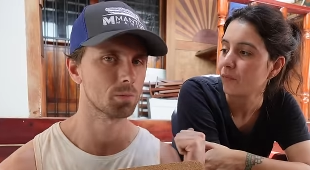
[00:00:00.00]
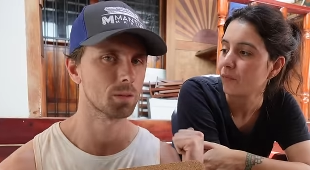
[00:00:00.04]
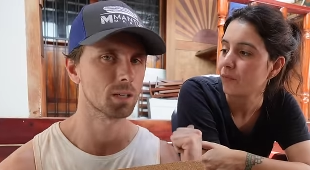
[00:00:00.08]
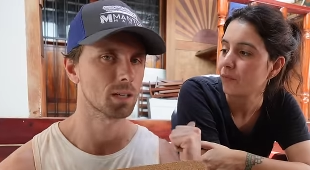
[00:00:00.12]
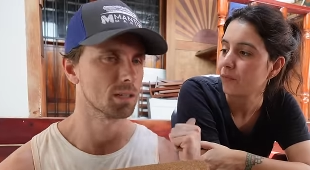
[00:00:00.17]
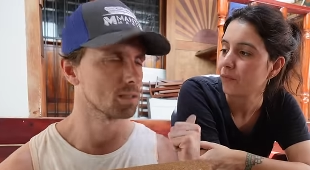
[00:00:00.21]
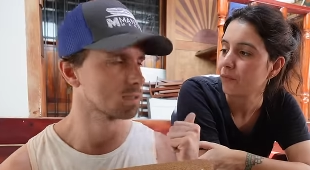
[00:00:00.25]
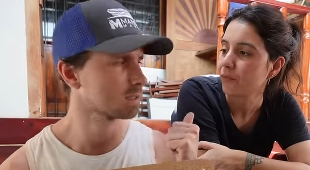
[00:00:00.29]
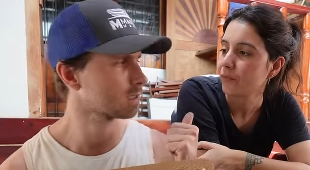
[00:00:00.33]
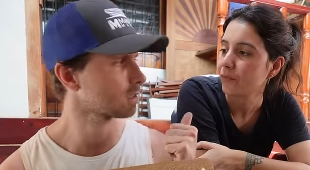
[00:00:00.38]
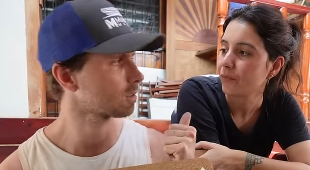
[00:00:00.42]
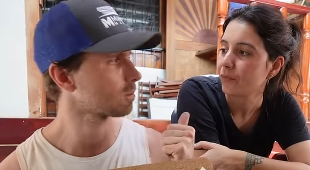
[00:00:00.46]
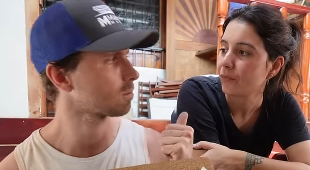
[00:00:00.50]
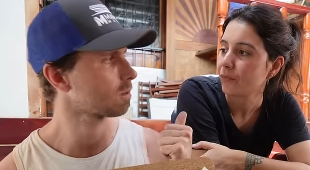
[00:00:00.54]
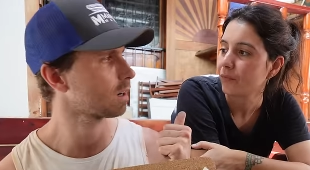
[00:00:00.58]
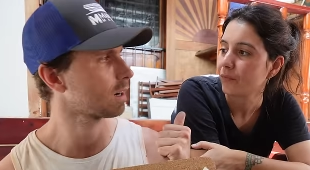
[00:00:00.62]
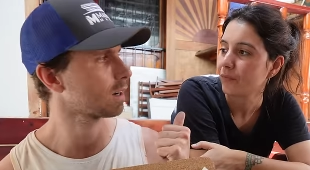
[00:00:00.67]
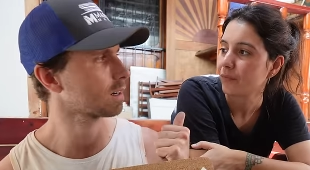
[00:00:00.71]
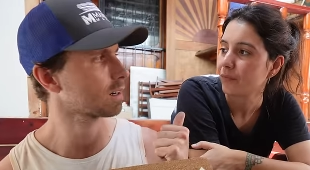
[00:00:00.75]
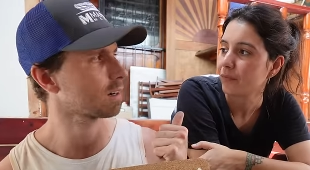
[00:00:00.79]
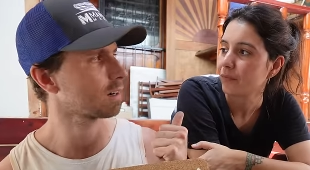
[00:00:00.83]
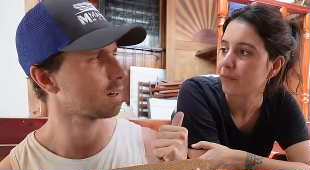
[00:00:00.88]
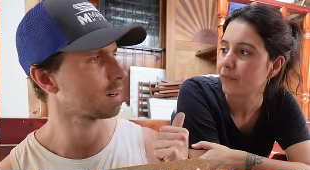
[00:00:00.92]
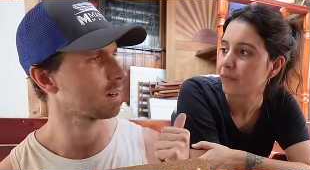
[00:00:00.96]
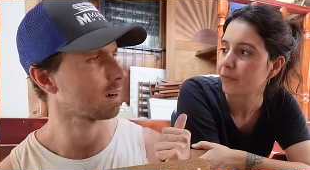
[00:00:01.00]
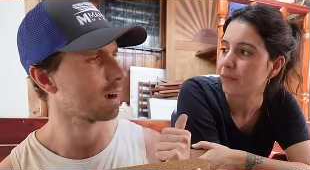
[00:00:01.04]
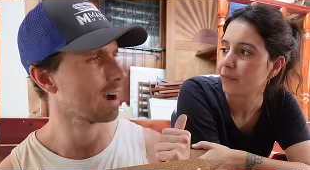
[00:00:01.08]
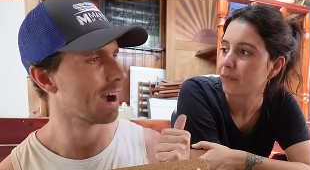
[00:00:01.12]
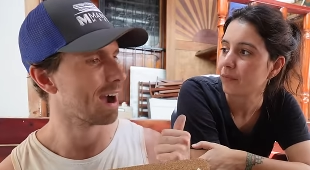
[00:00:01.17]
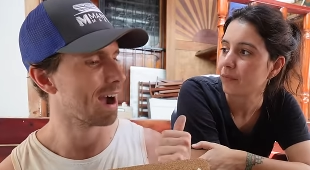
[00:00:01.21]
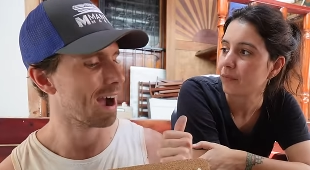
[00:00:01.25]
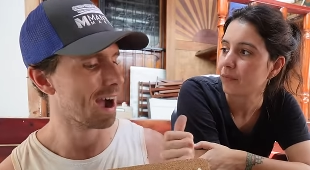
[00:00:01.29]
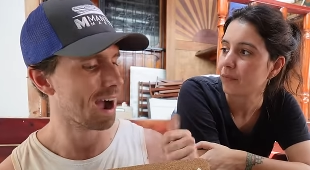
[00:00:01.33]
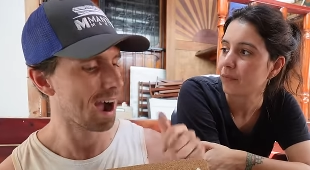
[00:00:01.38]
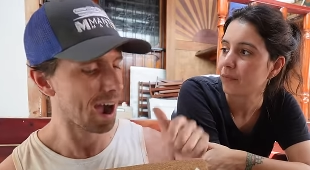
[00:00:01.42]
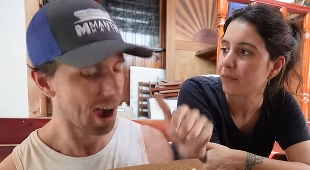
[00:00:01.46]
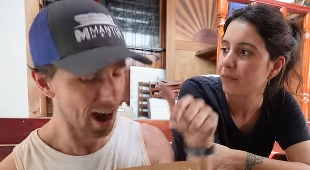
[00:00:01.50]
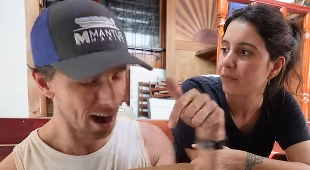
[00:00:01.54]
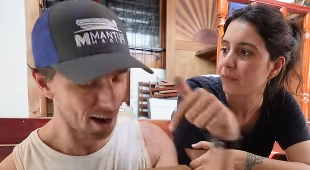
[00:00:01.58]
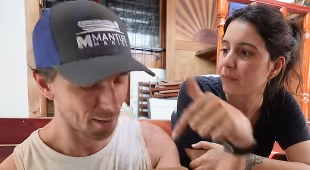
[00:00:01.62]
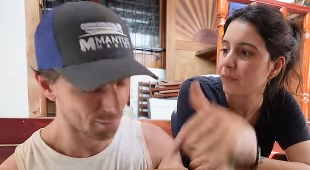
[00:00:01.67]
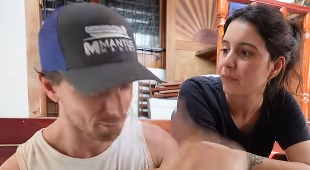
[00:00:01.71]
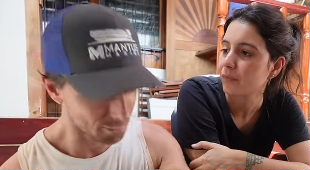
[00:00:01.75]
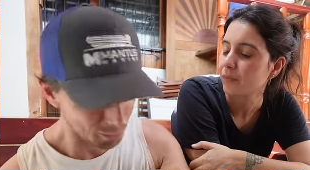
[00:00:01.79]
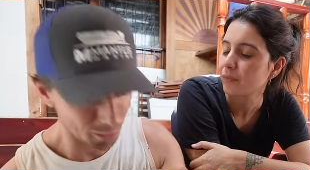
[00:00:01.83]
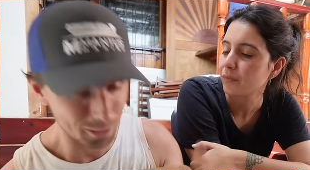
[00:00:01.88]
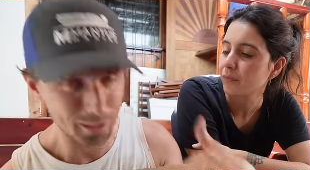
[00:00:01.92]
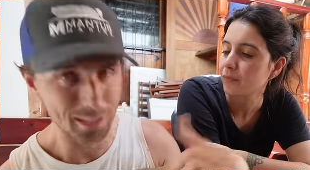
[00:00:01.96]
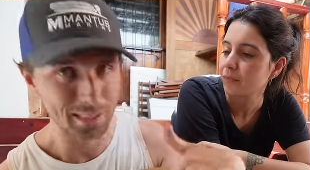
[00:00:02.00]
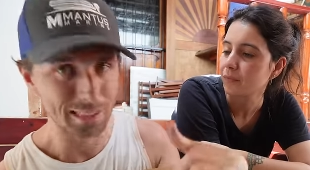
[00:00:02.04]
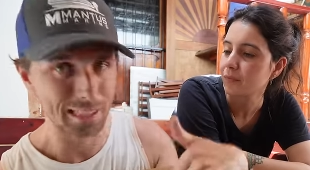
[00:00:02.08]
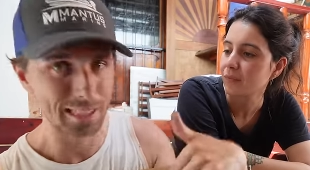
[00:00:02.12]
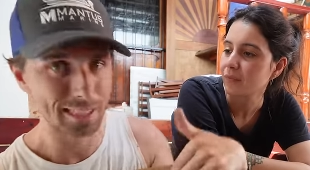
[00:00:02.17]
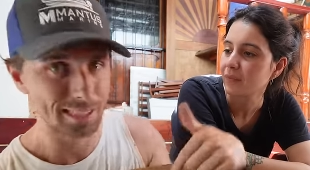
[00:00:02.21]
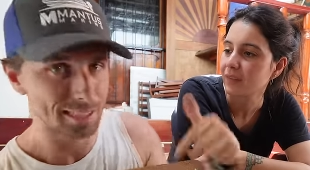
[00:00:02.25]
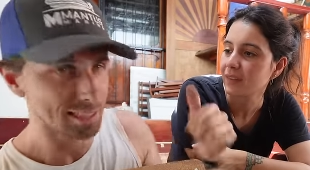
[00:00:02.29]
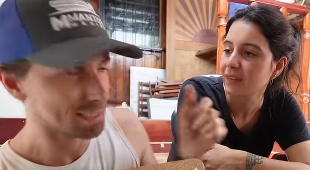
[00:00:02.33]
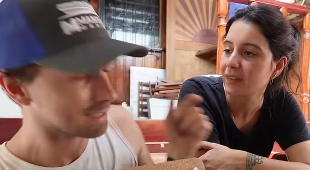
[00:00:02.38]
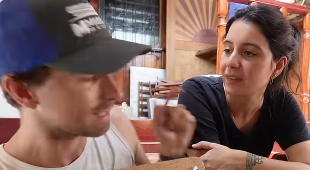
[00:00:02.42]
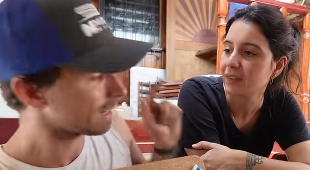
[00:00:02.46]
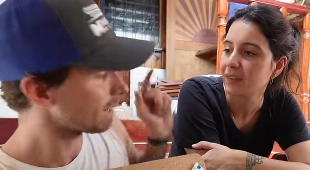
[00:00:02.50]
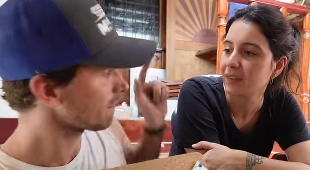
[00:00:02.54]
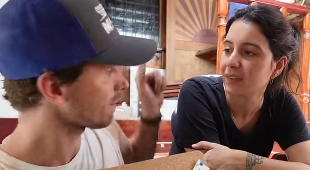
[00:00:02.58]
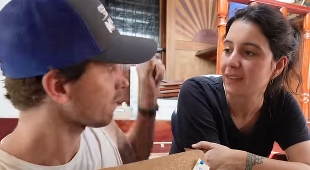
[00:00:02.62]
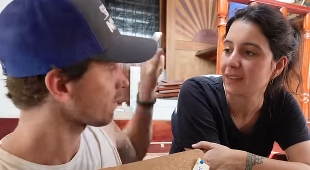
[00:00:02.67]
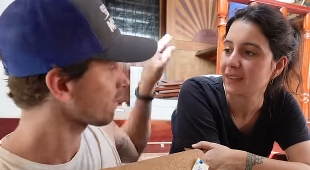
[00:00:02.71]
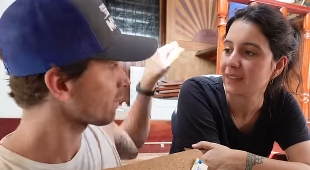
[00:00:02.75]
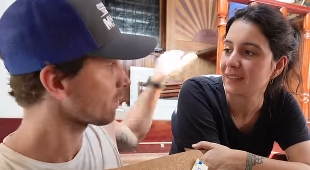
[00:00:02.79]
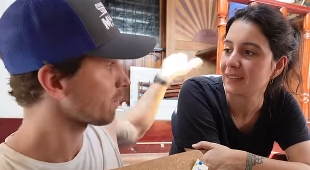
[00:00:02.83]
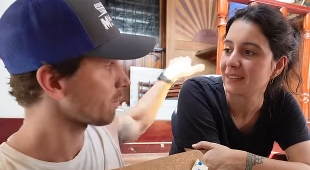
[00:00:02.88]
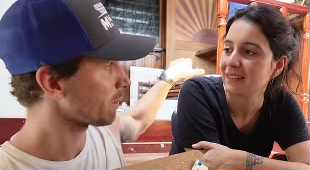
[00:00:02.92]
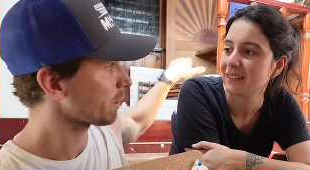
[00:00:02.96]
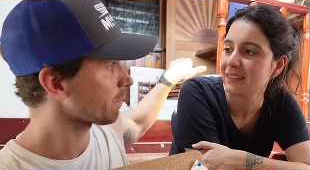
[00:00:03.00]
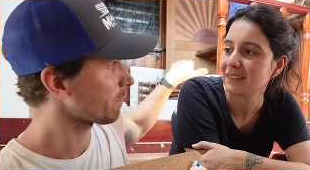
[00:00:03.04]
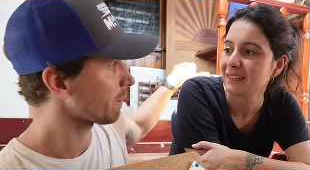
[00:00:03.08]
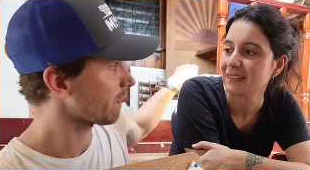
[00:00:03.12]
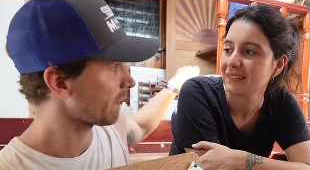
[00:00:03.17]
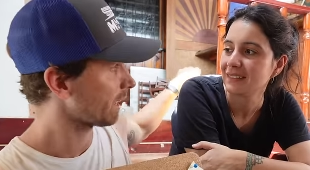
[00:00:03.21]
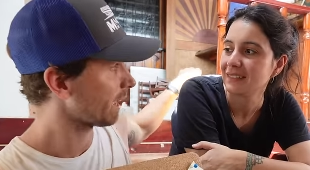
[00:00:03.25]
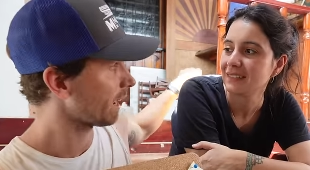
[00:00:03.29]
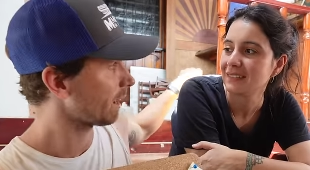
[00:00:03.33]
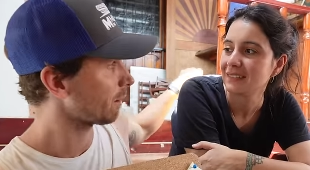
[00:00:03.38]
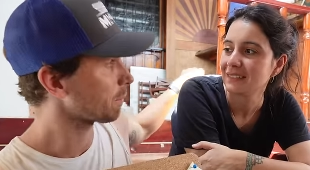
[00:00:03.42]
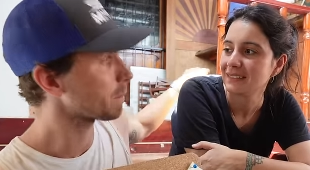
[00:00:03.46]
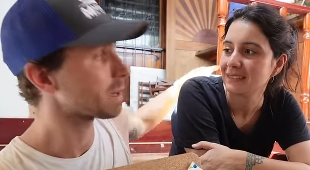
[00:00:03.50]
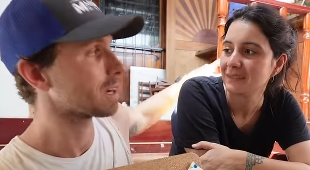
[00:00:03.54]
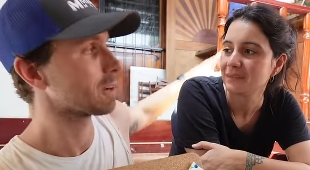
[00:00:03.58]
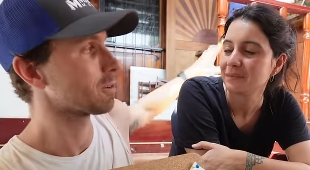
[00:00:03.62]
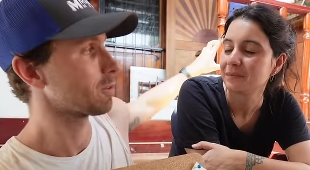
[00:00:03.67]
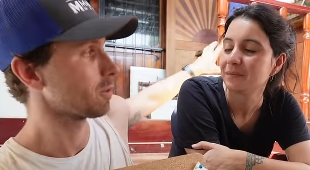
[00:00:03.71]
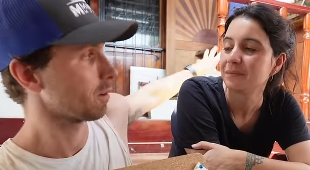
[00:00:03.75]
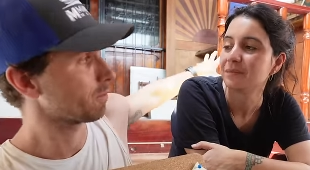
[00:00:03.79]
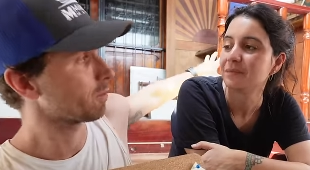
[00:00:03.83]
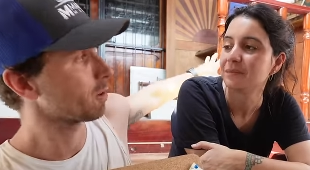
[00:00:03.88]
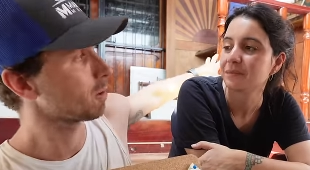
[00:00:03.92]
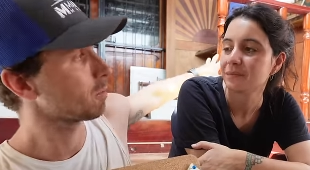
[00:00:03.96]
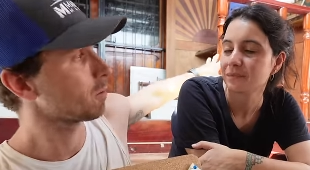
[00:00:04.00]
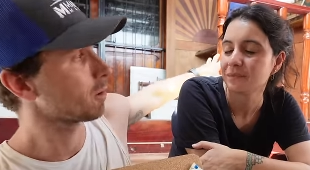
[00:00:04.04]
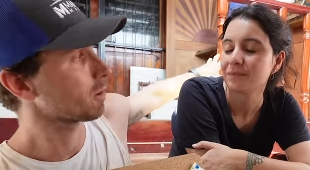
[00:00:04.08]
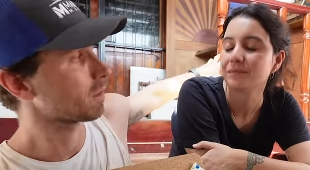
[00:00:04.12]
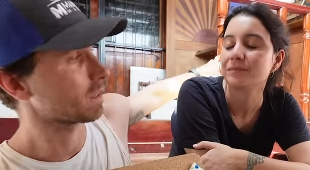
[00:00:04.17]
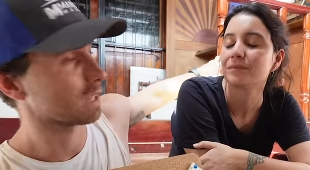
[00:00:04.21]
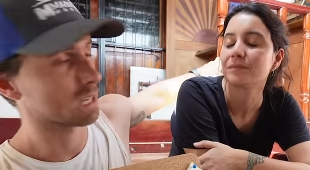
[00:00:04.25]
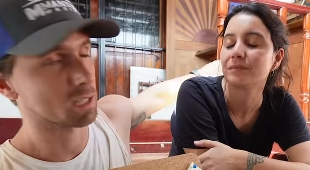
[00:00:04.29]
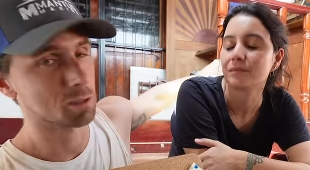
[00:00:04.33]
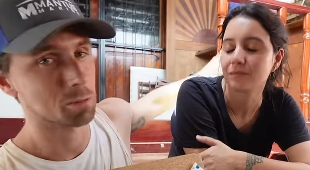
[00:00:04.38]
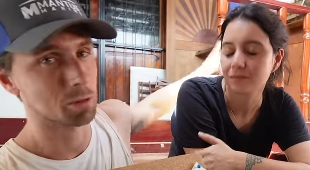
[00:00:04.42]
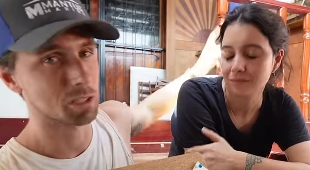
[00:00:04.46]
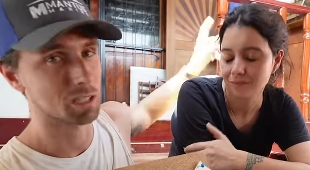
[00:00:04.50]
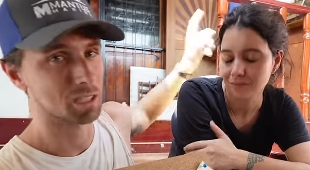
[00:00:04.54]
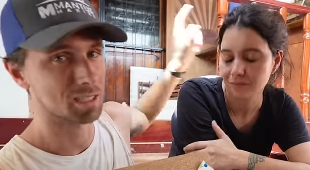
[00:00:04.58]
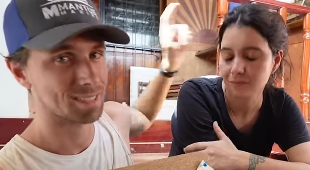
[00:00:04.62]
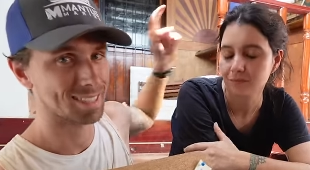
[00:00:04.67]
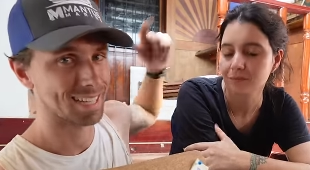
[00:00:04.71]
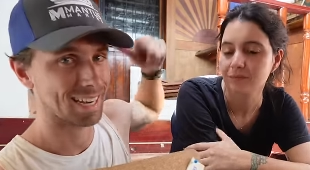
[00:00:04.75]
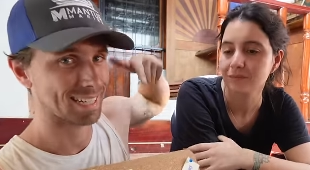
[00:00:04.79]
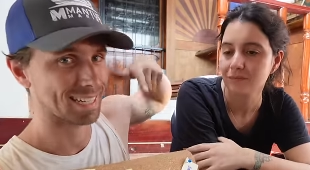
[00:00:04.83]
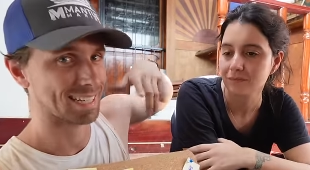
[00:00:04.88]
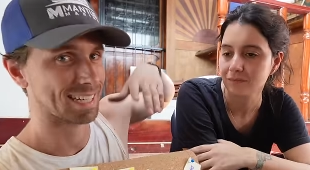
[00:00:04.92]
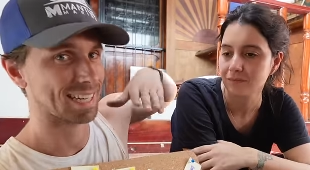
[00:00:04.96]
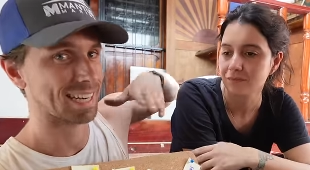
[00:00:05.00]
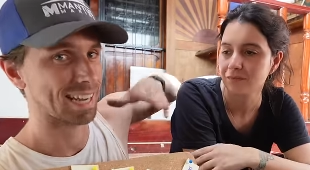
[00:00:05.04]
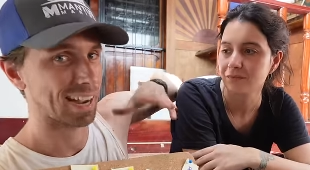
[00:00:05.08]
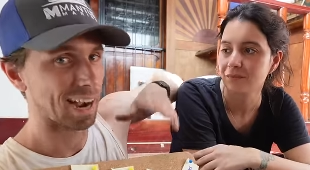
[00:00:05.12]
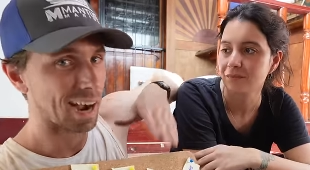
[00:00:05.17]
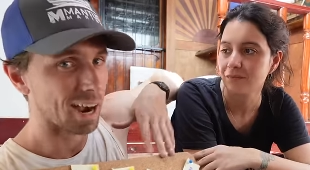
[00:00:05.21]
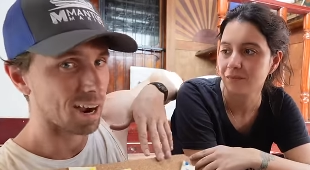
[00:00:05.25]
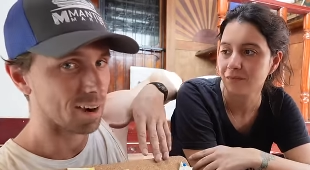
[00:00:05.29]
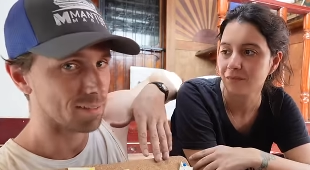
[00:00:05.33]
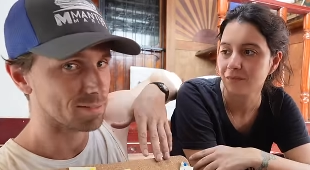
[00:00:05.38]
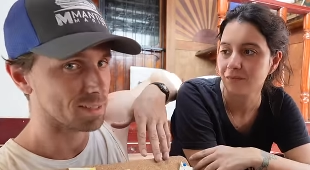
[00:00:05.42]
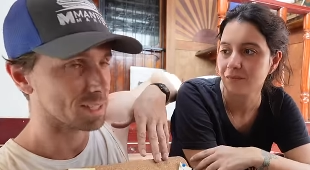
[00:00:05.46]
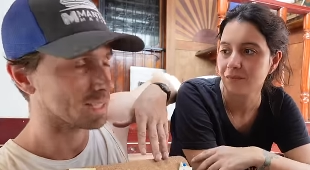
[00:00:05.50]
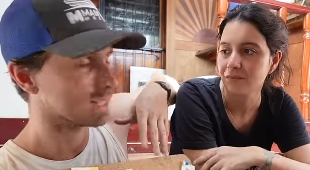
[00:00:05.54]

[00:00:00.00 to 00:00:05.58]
Speaker 1: We can still work after all this list is done, when we're there, we can do a few more things, which is technically after